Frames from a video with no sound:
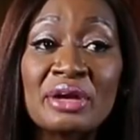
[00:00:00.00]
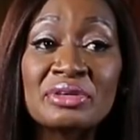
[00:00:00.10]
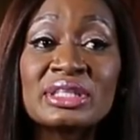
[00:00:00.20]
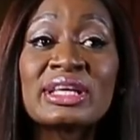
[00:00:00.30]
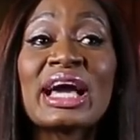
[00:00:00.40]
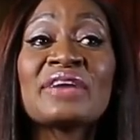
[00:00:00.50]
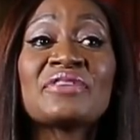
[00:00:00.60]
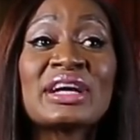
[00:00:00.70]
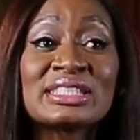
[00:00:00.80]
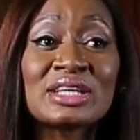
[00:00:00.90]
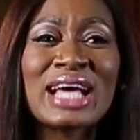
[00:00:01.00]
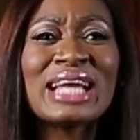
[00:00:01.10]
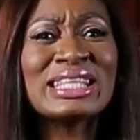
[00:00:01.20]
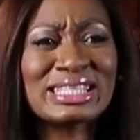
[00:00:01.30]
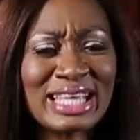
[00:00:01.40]
married, the guy finds out,
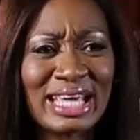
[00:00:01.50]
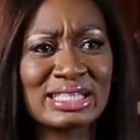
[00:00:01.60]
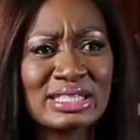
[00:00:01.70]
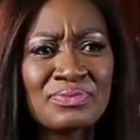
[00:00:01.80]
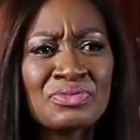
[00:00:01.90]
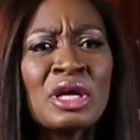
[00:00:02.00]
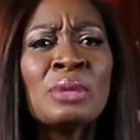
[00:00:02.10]
and he stays.